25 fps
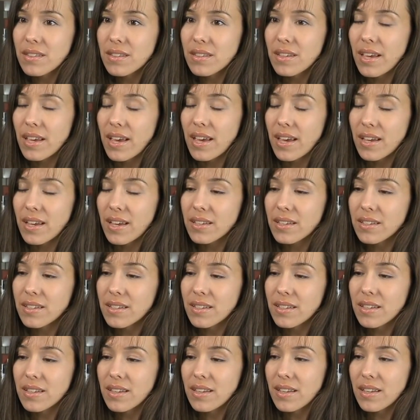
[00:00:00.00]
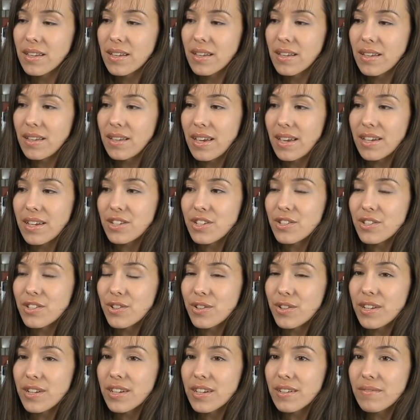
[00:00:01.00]
Yeah. Yeah, she's
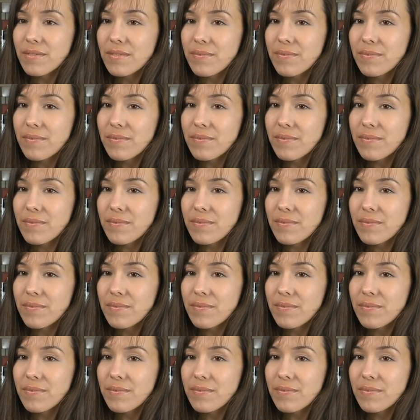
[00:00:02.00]
hurting.